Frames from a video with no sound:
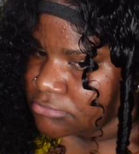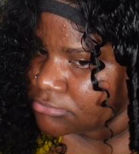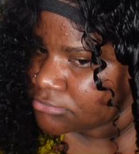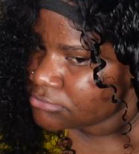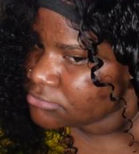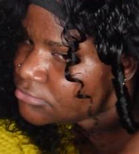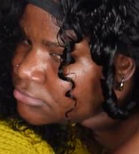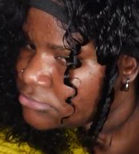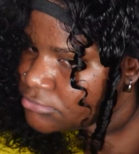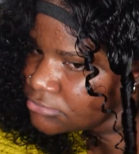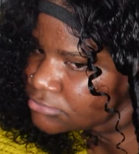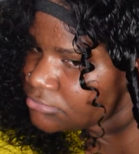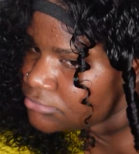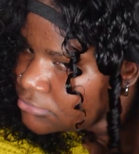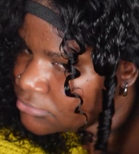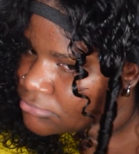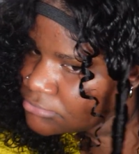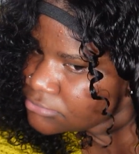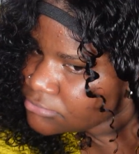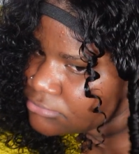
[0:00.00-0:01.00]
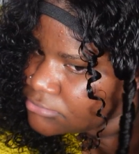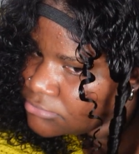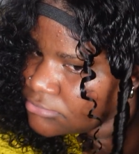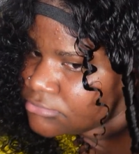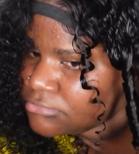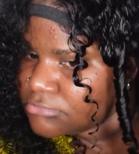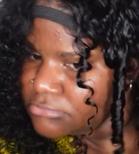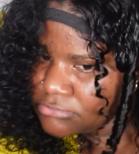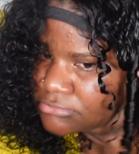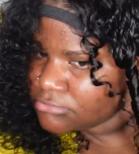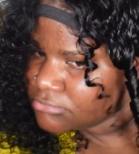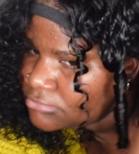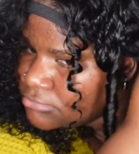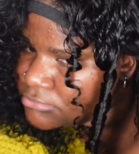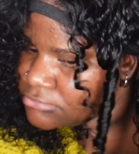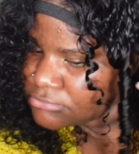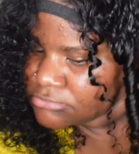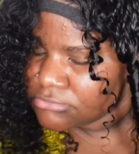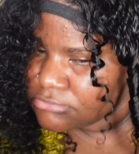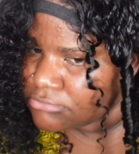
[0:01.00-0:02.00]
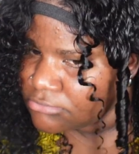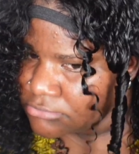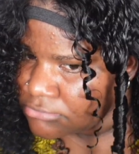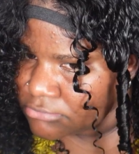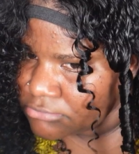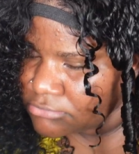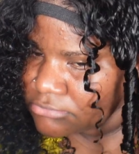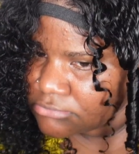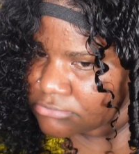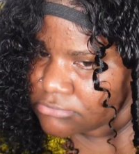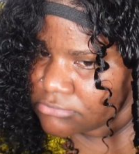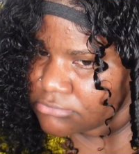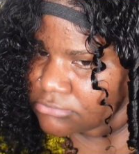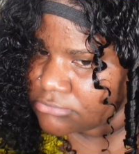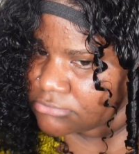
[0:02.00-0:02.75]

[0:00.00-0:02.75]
And I didn't separate them until my hair was dried